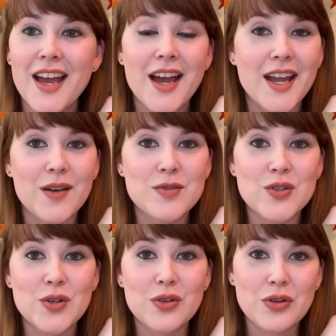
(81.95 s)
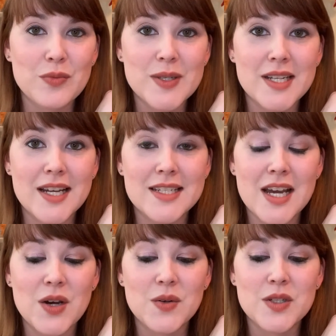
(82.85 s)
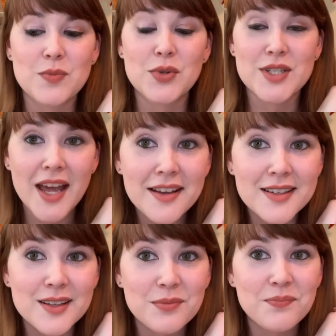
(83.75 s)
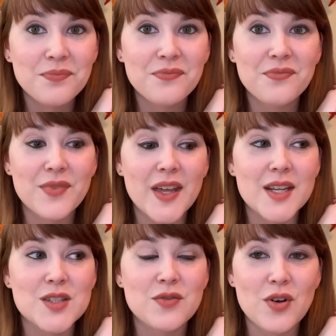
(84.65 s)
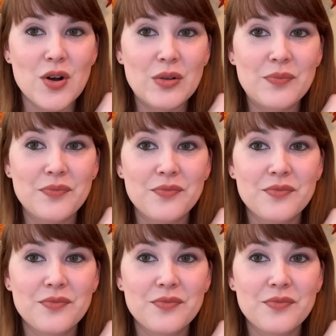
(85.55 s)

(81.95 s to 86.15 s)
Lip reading: I have to turn the thermostat down to pretend that it's fall,